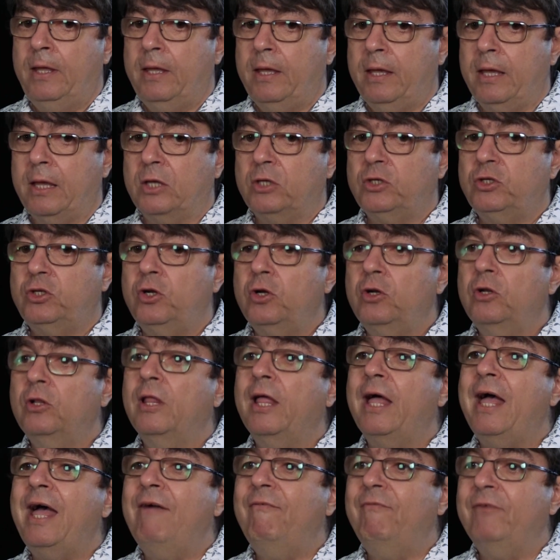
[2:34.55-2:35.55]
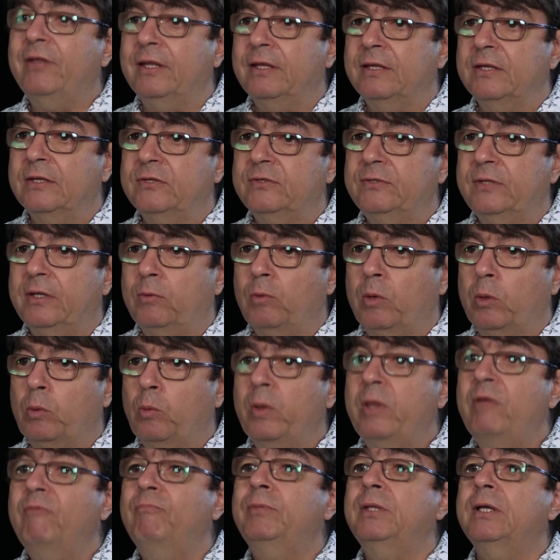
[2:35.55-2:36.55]
external evidence that what
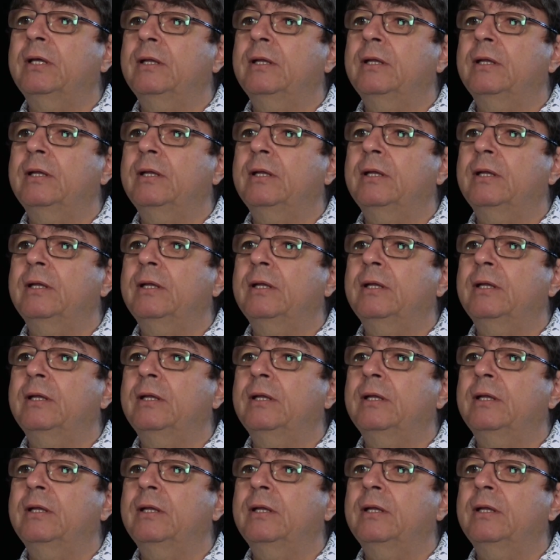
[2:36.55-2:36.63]
we've